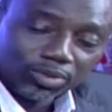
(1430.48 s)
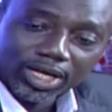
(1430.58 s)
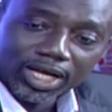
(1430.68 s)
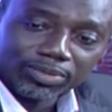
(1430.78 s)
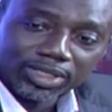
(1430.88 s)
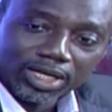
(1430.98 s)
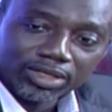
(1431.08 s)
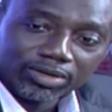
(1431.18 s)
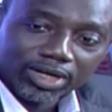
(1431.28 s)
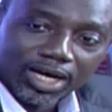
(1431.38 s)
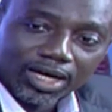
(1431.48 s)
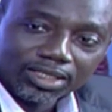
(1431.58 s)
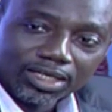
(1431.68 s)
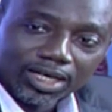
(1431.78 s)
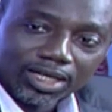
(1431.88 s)
would help in any
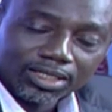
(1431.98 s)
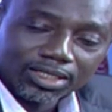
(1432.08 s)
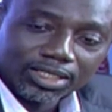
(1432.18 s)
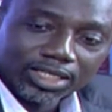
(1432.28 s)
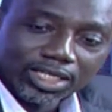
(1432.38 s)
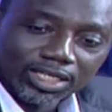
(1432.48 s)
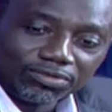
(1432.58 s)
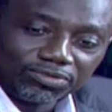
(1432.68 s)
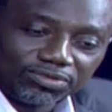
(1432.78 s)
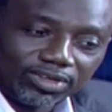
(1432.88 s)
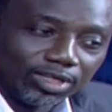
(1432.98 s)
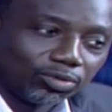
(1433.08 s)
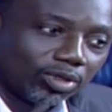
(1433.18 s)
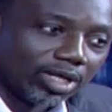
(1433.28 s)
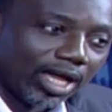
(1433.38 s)
regard? And if it
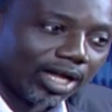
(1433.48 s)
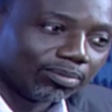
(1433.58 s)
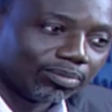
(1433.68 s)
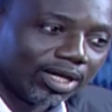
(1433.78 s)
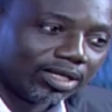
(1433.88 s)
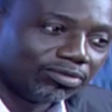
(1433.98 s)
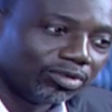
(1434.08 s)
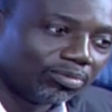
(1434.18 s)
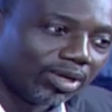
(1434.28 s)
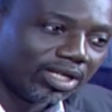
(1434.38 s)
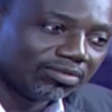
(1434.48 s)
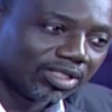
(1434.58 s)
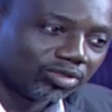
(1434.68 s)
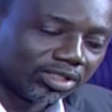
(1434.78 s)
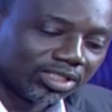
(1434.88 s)
would help, and if you believe
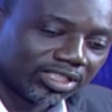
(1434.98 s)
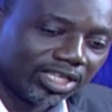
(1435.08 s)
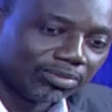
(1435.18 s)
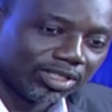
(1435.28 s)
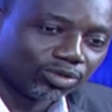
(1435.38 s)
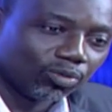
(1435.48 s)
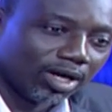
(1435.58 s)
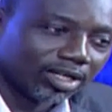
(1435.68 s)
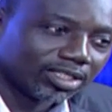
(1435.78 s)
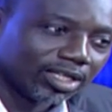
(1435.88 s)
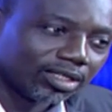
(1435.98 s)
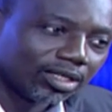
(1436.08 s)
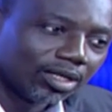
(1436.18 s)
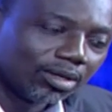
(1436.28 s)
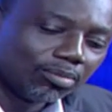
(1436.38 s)
that such a scheme is warranted,
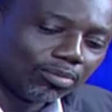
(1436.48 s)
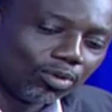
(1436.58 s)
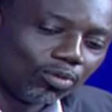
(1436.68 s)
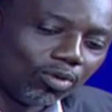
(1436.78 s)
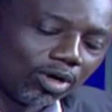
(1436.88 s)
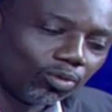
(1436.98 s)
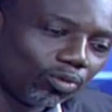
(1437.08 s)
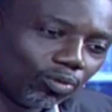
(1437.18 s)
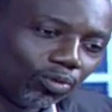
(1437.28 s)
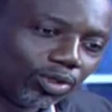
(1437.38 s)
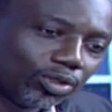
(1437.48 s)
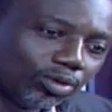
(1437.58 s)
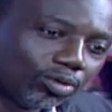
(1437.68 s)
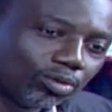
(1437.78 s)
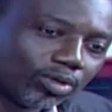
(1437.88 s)
what would
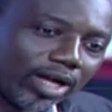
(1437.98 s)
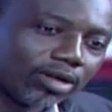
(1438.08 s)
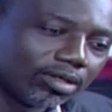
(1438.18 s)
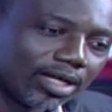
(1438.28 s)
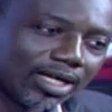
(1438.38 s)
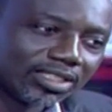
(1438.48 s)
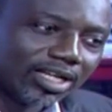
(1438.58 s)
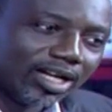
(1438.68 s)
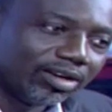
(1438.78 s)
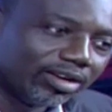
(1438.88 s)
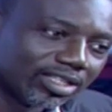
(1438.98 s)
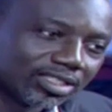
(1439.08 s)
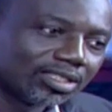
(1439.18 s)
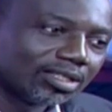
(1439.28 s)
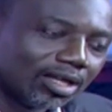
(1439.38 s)
you reckon as
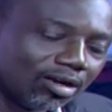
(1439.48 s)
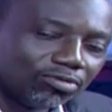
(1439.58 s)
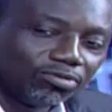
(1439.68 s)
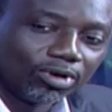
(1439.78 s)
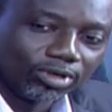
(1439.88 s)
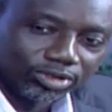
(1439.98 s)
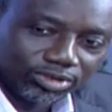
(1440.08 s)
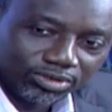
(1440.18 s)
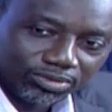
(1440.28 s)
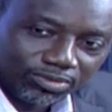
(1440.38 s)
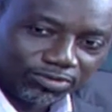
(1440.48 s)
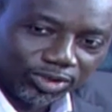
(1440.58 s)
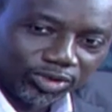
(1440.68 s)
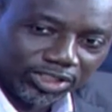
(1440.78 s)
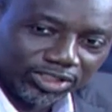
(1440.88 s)
areas of focus for
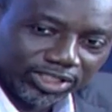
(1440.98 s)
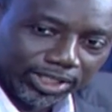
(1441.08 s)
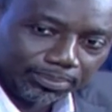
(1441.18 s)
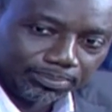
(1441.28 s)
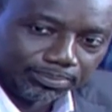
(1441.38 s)
such a scheme?